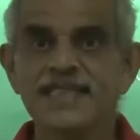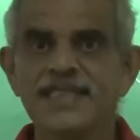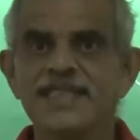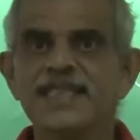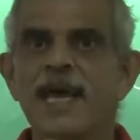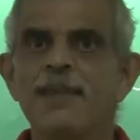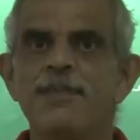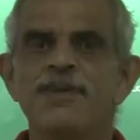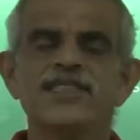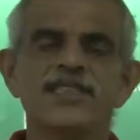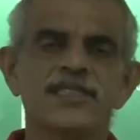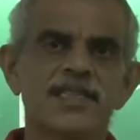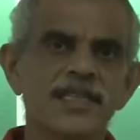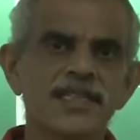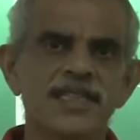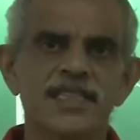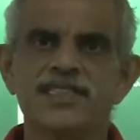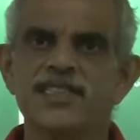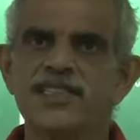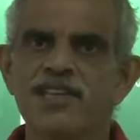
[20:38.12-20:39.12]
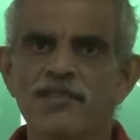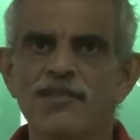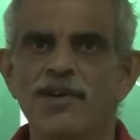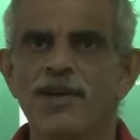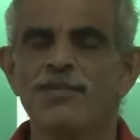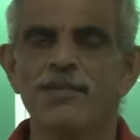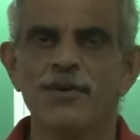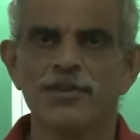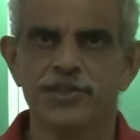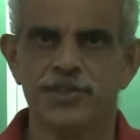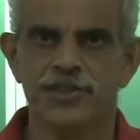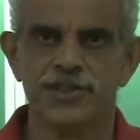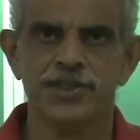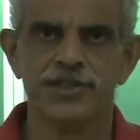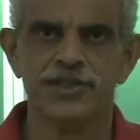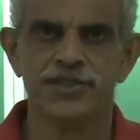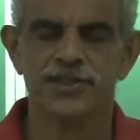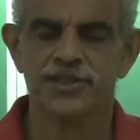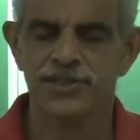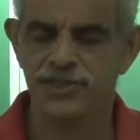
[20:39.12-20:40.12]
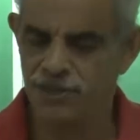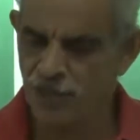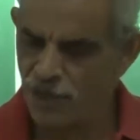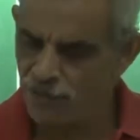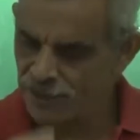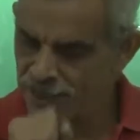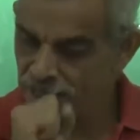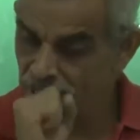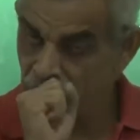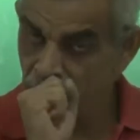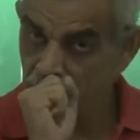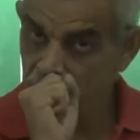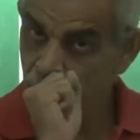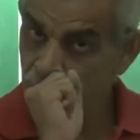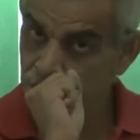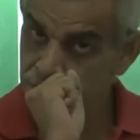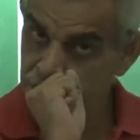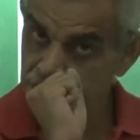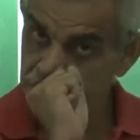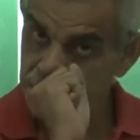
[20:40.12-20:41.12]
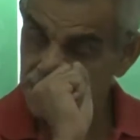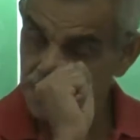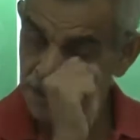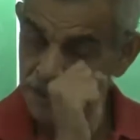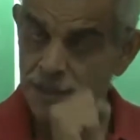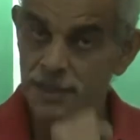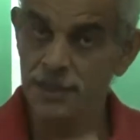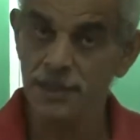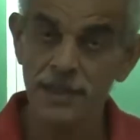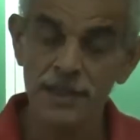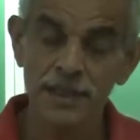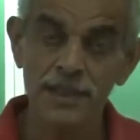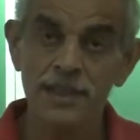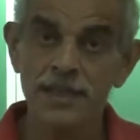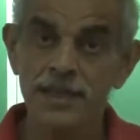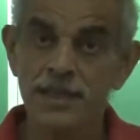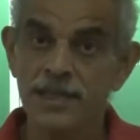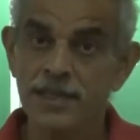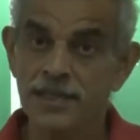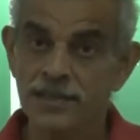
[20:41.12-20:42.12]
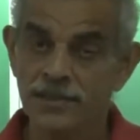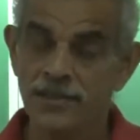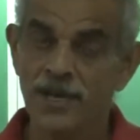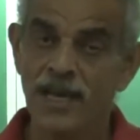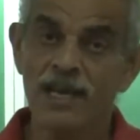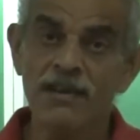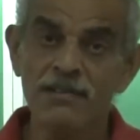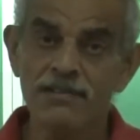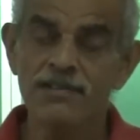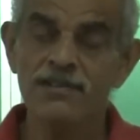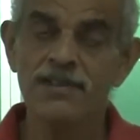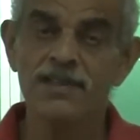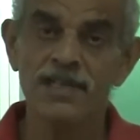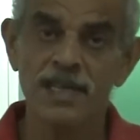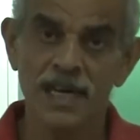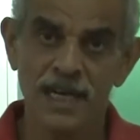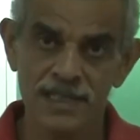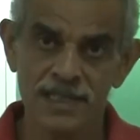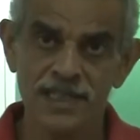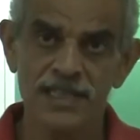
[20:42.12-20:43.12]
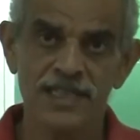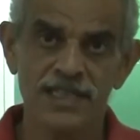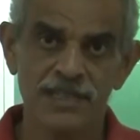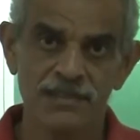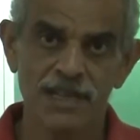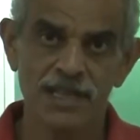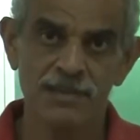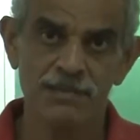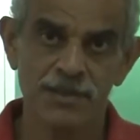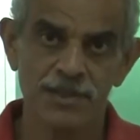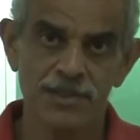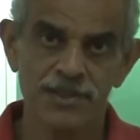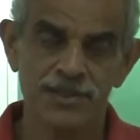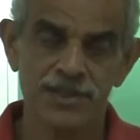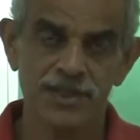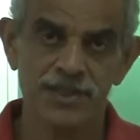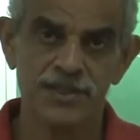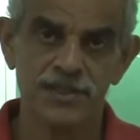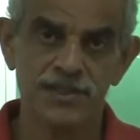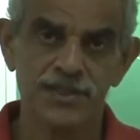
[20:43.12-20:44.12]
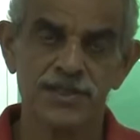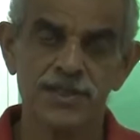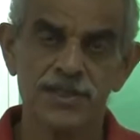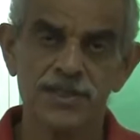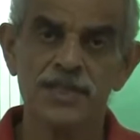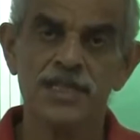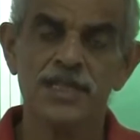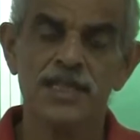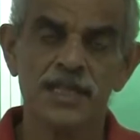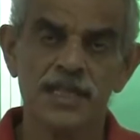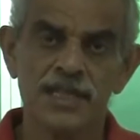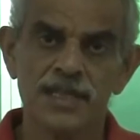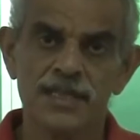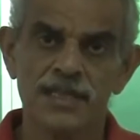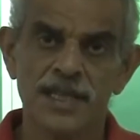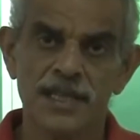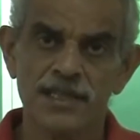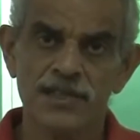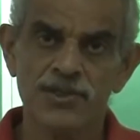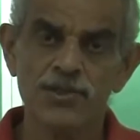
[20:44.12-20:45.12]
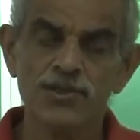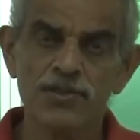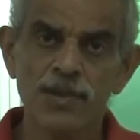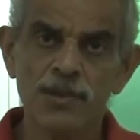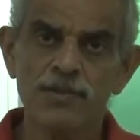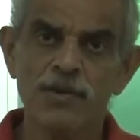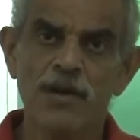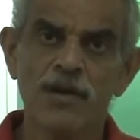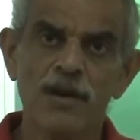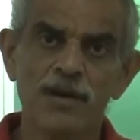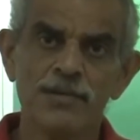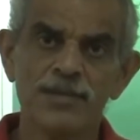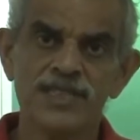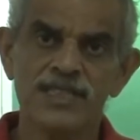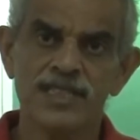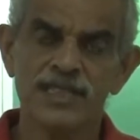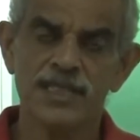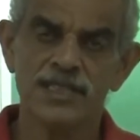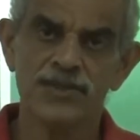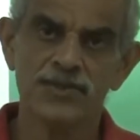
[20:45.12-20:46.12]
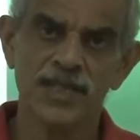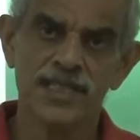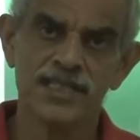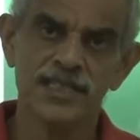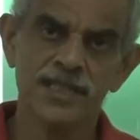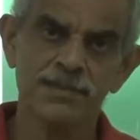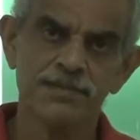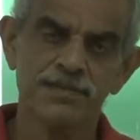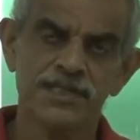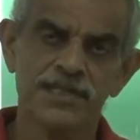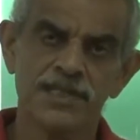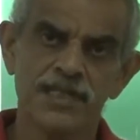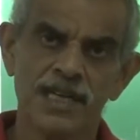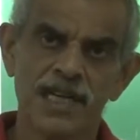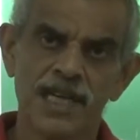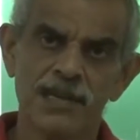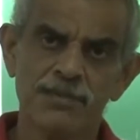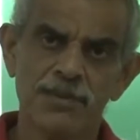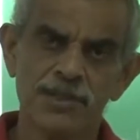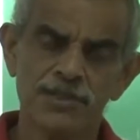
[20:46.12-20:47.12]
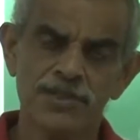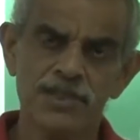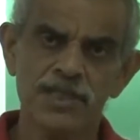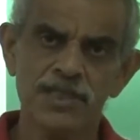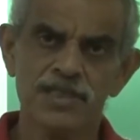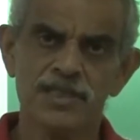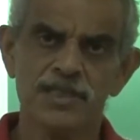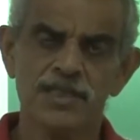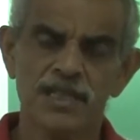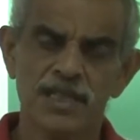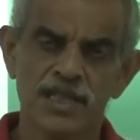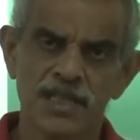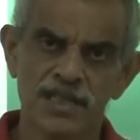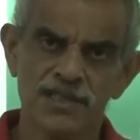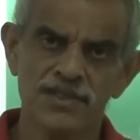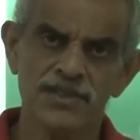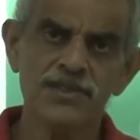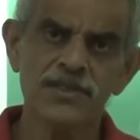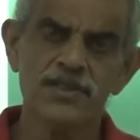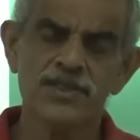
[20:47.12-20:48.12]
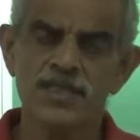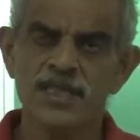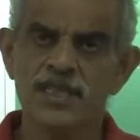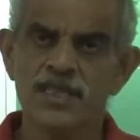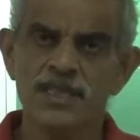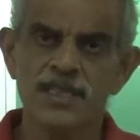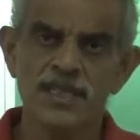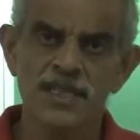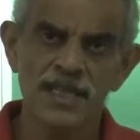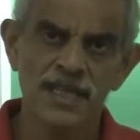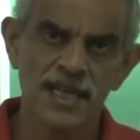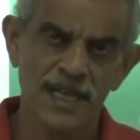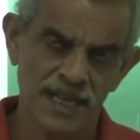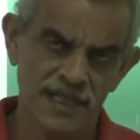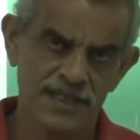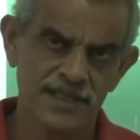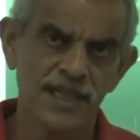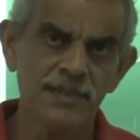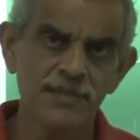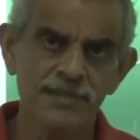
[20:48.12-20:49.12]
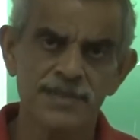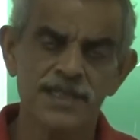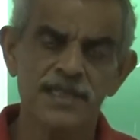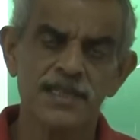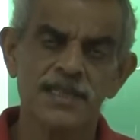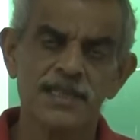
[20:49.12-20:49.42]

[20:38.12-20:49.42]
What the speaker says: it happens in the testing of hypothesis. You have a null hypothesis, you have alternative hypothesis. So the usual problem is either to accept null hypothesis or to accept